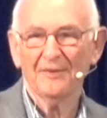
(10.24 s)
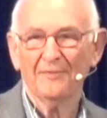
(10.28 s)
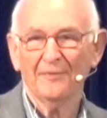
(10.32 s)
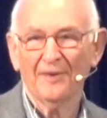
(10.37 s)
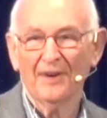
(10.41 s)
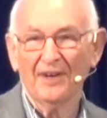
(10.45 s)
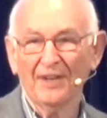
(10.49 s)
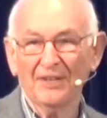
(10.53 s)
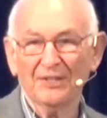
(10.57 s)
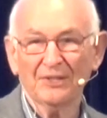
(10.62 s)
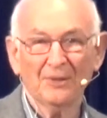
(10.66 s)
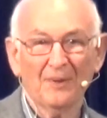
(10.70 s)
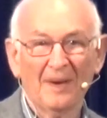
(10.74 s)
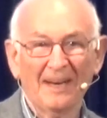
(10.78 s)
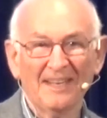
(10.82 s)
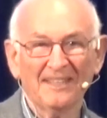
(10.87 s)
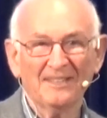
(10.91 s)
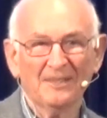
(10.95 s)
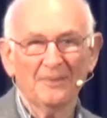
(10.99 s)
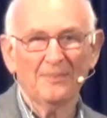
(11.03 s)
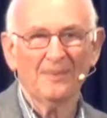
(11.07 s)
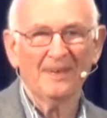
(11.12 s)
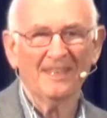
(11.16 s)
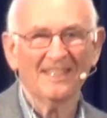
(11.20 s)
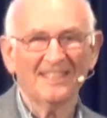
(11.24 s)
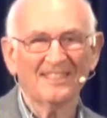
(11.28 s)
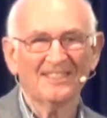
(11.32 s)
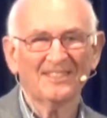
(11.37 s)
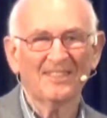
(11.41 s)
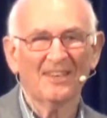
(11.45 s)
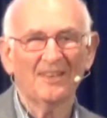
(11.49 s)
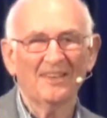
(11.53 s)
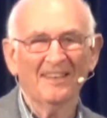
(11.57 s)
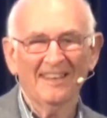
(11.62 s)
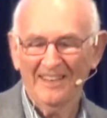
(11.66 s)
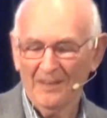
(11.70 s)
divide you out a bit as
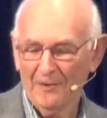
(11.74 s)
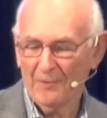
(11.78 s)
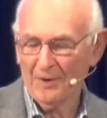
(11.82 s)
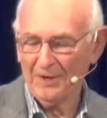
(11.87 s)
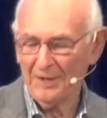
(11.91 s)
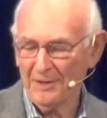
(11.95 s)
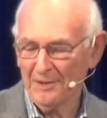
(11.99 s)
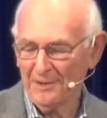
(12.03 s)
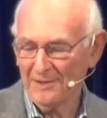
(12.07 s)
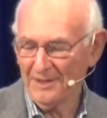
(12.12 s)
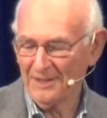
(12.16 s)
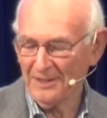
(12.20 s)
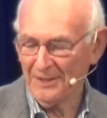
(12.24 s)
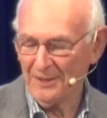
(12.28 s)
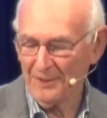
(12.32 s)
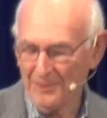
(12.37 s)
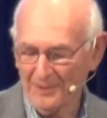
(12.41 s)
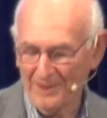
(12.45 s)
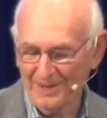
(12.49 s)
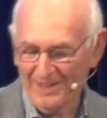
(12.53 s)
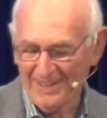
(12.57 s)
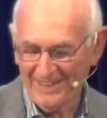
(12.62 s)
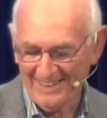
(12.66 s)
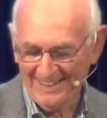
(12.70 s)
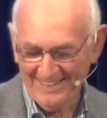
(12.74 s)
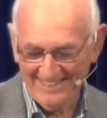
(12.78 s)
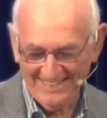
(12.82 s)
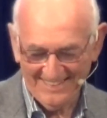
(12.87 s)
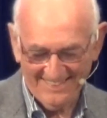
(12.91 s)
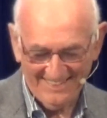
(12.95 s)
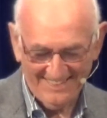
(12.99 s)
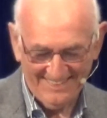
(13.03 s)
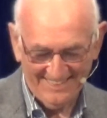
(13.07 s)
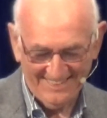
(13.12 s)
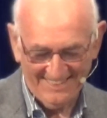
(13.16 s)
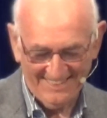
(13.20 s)
to what you think you all are.